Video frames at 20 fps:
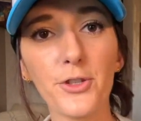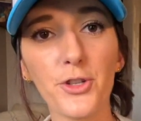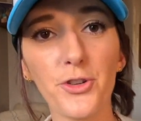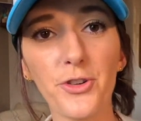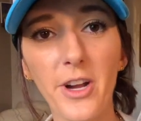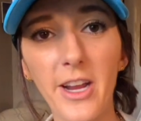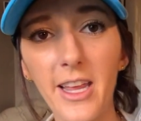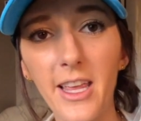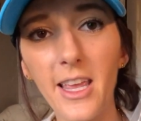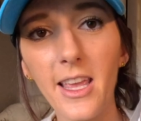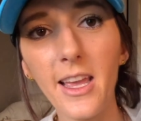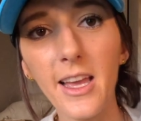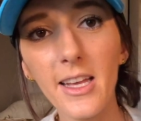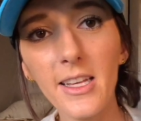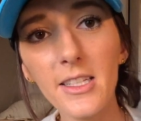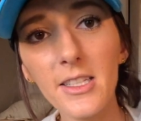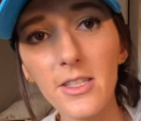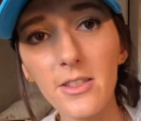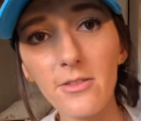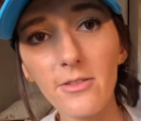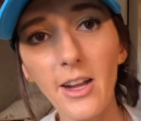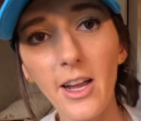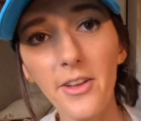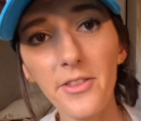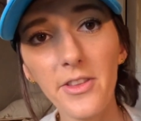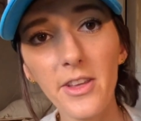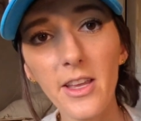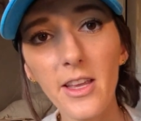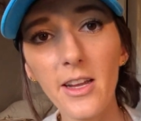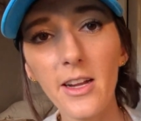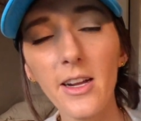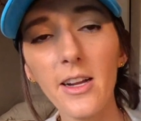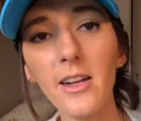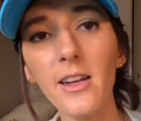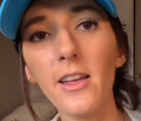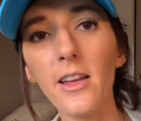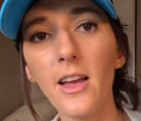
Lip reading: tracheas throughout the year.